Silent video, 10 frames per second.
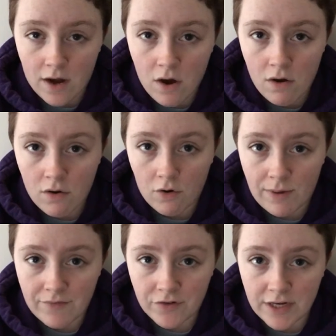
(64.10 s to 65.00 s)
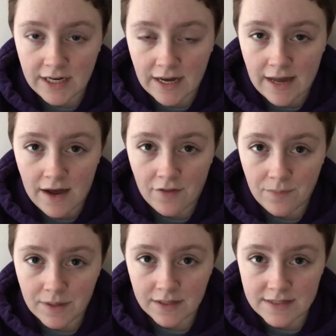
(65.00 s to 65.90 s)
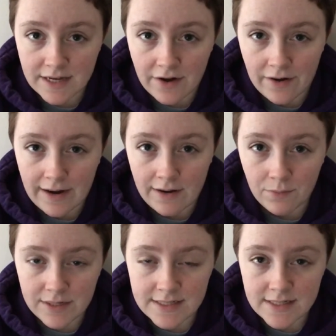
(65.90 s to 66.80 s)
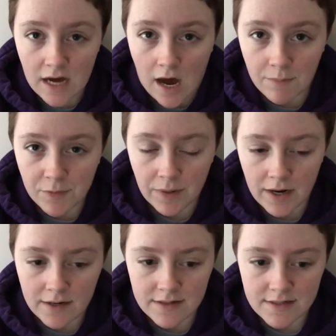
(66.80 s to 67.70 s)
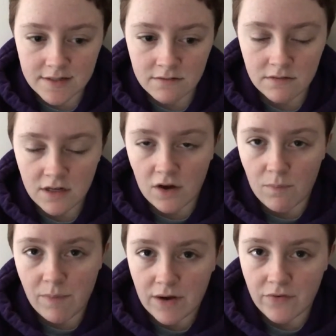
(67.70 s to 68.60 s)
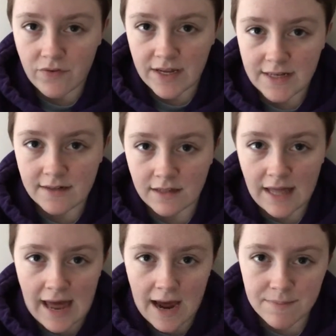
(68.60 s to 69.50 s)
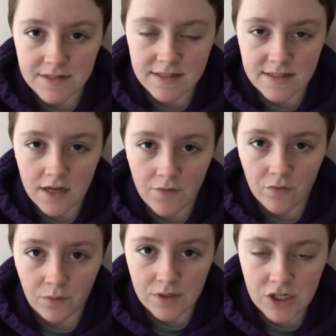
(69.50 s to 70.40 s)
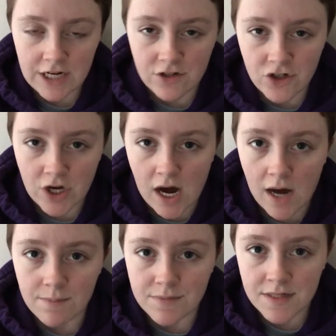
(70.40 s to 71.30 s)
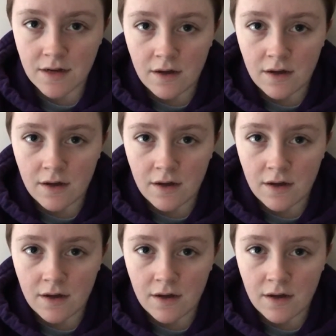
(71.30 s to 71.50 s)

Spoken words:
home after he got out of the military, we stopped because, benefit lapse and stuff when we changed jobs.